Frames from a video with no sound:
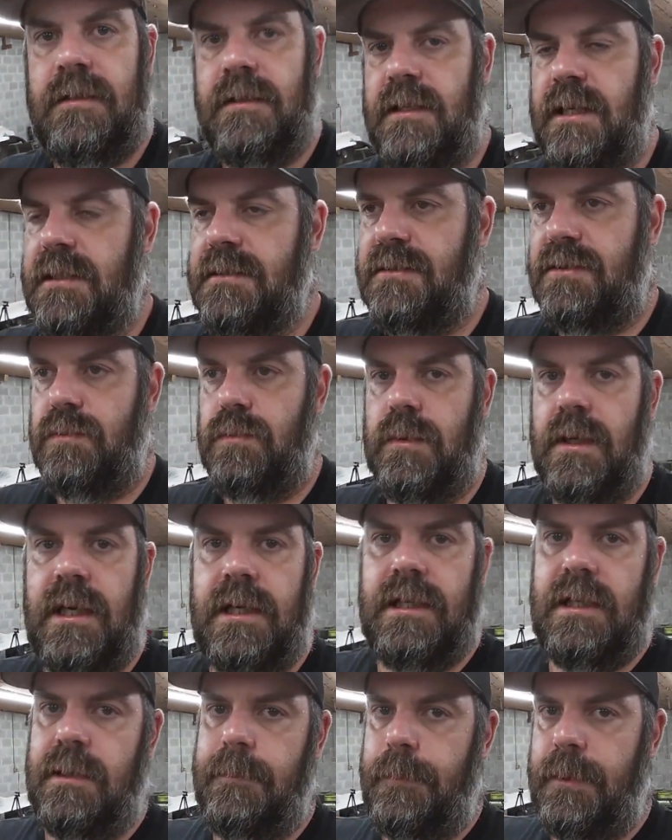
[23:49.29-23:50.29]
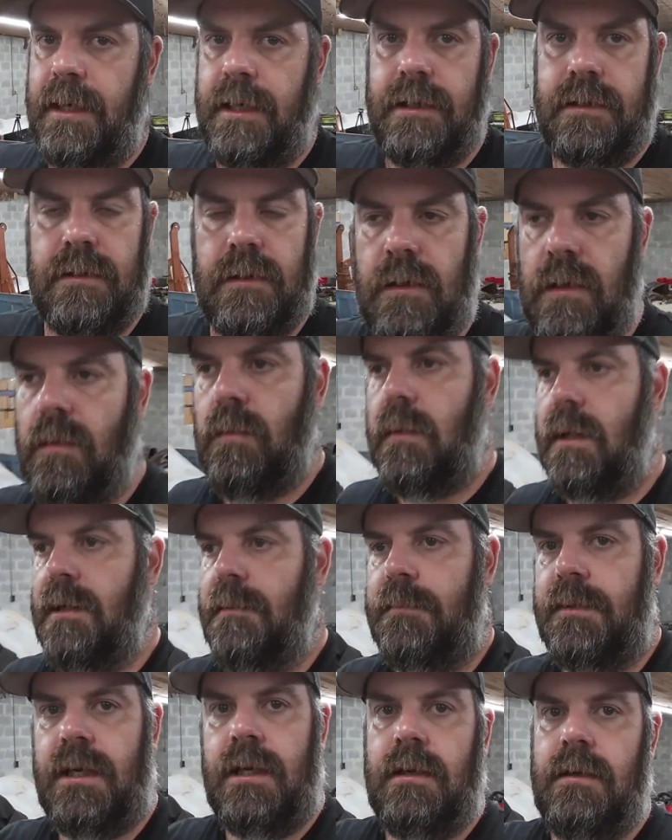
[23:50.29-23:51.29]
That's ready to paint, all
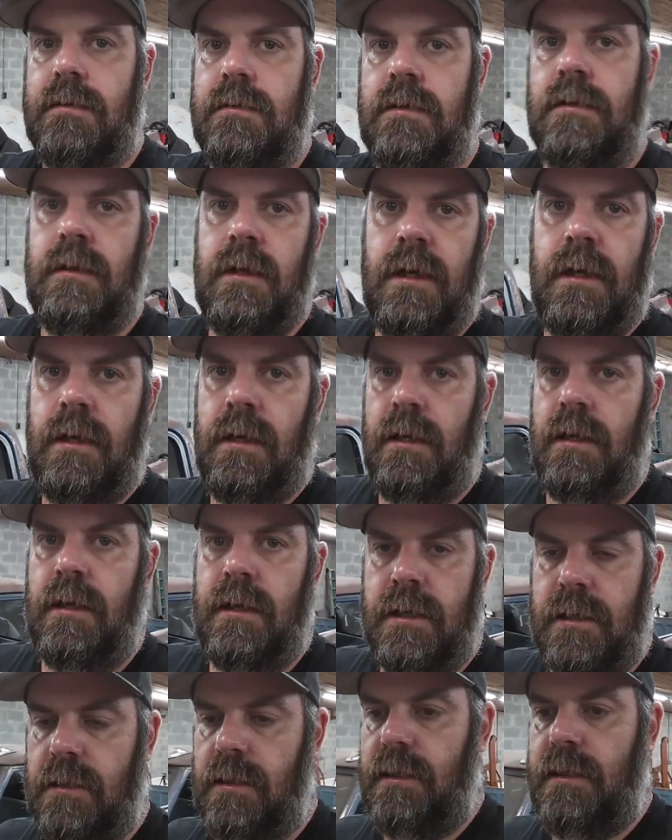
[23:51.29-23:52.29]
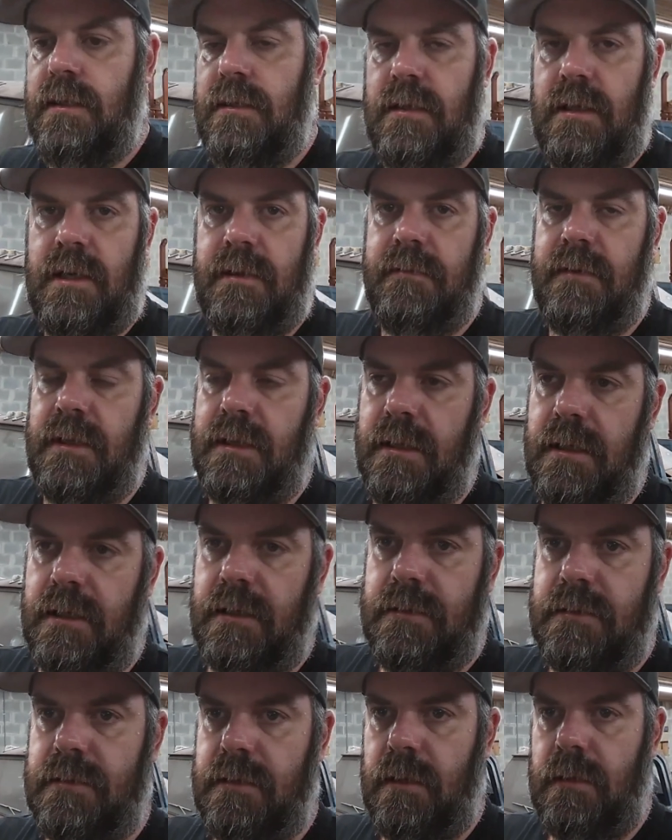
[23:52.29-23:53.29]
wiped down, cleaned,
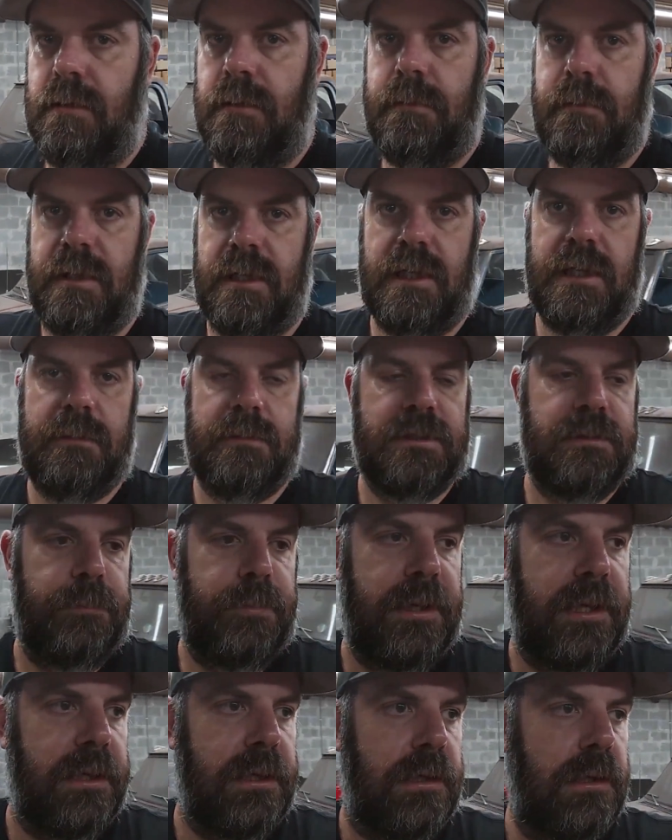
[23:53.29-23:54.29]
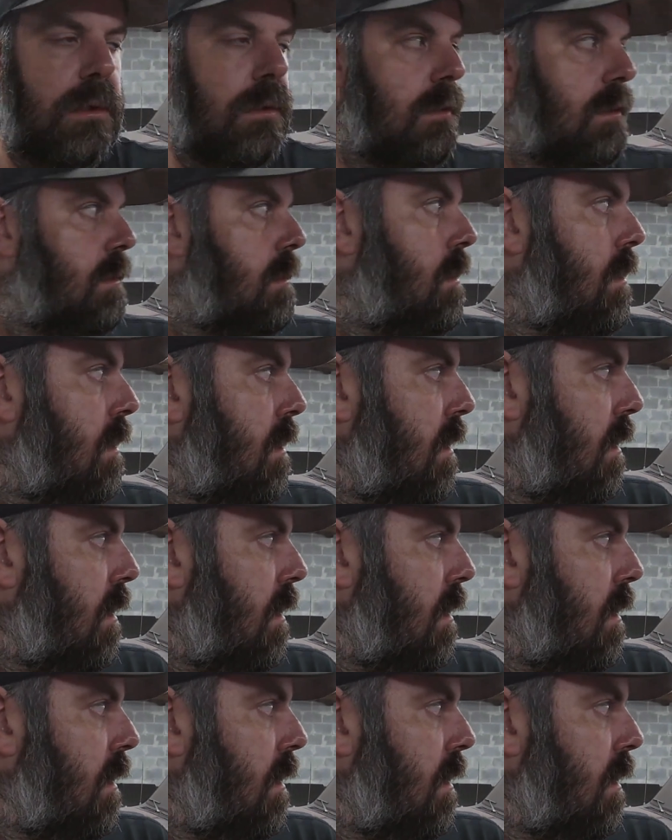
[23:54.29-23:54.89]
everything. So I'm gonna get some paint going.